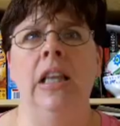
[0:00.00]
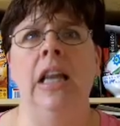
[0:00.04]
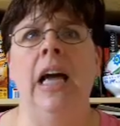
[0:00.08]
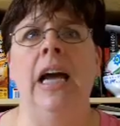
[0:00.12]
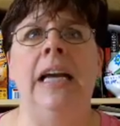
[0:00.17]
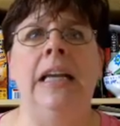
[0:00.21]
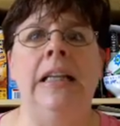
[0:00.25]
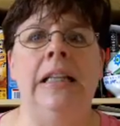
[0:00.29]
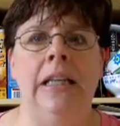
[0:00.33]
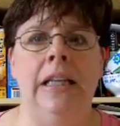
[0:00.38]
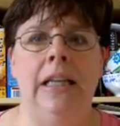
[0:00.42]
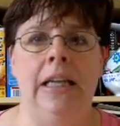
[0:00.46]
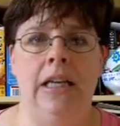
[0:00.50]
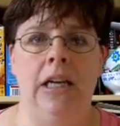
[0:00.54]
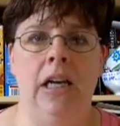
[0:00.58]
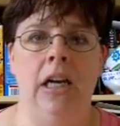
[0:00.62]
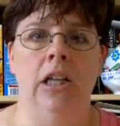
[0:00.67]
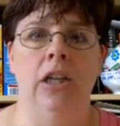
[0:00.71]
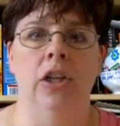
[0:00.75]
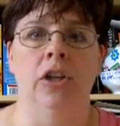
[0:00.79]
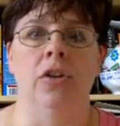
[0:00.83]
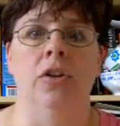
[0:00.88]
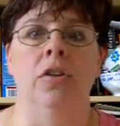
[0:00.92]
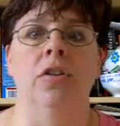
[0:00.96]
lightly
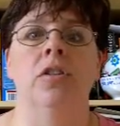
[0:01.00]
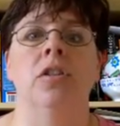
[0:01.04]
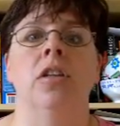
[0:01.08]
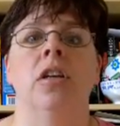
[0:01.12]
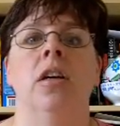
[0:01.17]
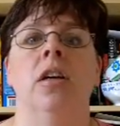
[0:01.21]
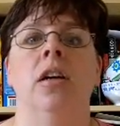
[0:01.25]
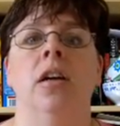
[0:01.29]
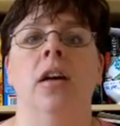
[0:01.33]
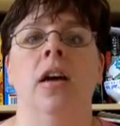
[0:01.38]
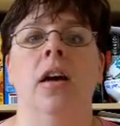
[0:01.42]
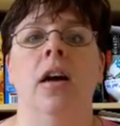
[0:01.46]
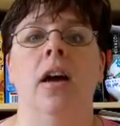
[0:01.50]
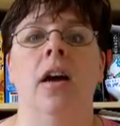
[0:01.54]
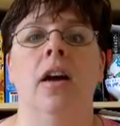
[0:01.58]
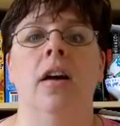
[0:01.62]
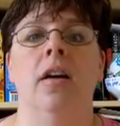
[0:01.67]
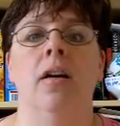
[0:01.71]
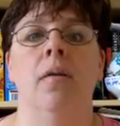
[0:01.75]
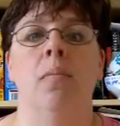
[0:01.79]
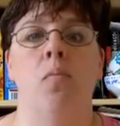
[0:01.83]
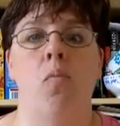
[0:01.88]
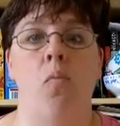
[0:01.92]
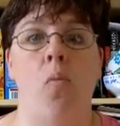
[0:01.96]
colored
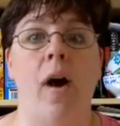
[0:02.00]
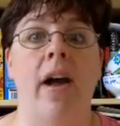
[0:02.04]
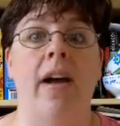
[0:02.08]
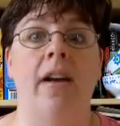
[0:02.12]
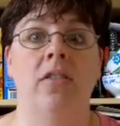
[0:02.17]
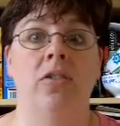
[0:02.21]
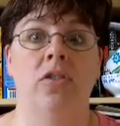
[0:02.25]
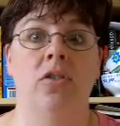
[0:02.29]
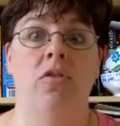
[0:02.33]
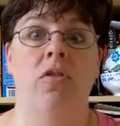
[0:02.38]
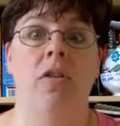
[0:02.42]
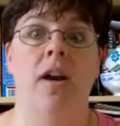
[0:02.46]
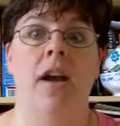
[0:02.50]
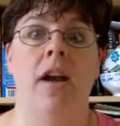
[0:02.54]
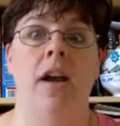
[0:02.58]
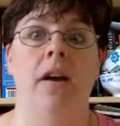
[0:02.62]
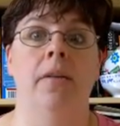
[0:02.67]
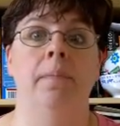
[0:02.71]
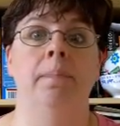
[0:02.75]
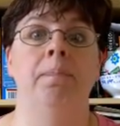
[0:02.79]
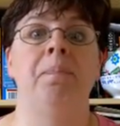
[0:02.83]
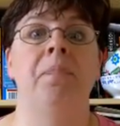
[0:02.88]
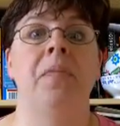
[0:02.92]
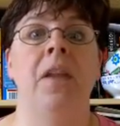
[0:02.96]
wax
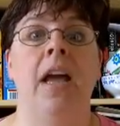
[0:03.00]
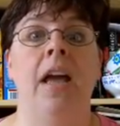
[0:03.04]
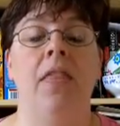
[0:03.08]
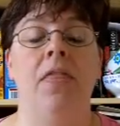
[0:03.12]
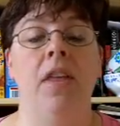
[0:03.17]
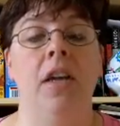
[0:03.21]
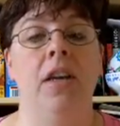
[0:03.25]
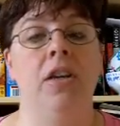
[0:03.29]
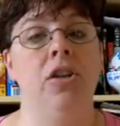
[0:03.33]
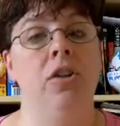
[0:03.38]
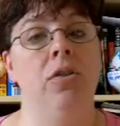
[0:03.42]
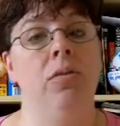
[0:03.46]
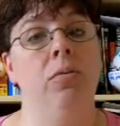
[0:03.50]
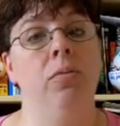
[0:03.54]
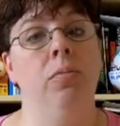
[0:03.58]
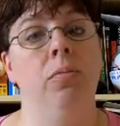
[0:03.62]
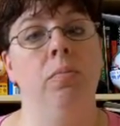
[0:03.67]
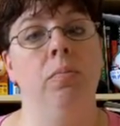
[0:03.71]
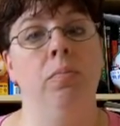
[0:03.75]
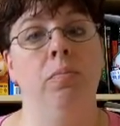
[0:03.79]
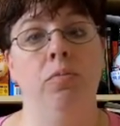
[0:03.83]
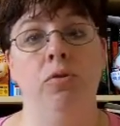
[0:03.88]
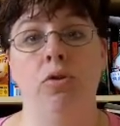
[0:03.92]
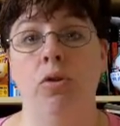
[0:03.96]
crayon. And then
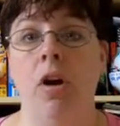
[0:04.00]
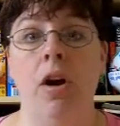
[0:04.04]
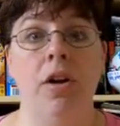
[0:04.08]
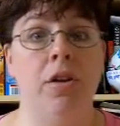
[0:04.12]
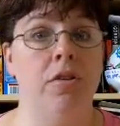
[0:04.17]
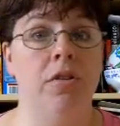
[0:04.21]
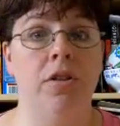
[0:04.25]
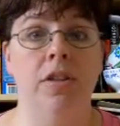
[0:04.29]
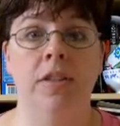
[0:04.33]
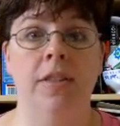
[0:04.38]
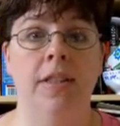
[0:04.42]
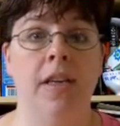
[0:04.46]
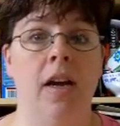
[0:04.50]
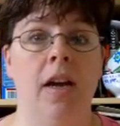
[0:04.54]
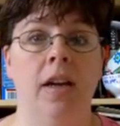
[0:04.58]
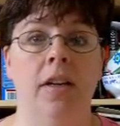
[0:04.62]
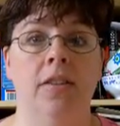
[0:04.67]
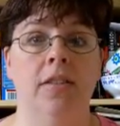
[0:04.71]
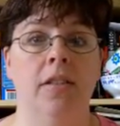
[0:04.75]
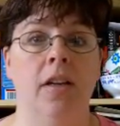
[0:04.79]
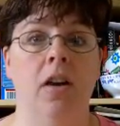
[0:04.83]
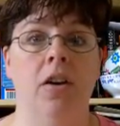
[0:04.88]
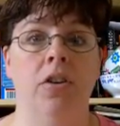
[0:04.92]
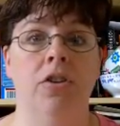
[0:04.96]
you draw your
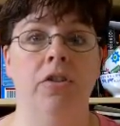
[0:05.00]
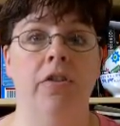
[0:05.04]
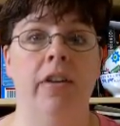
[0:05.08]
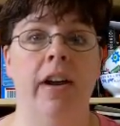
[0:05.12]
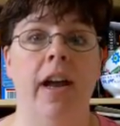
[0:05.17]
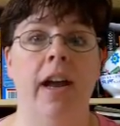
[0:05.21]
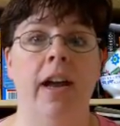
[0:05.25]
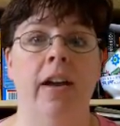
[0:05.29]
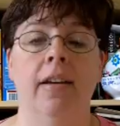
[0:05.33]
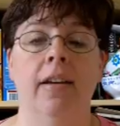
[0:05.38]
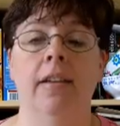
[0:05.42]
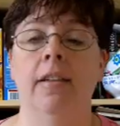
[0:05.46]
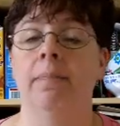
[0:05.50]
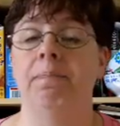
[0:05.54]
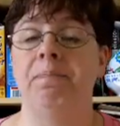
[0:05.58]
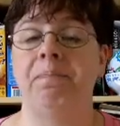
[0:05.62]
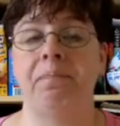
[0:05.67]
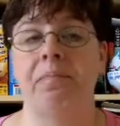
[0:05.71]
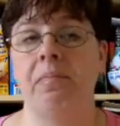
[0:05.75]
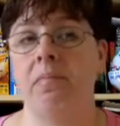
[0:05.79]
designs on your egg.